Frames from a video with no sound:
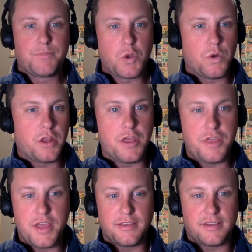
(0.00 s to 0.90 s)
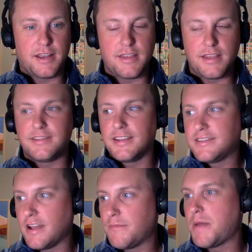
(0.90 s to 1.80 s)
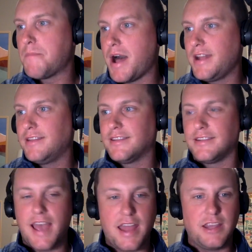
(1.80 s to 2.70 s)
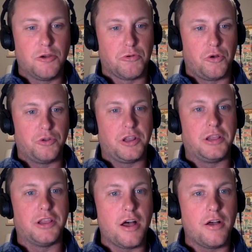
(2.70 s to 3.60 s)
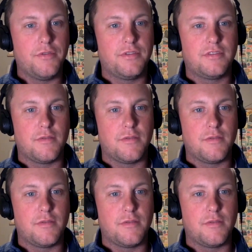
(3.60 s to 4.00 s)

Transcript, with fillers: one of the things that I, that sticks out in my mind is a 10 year old loves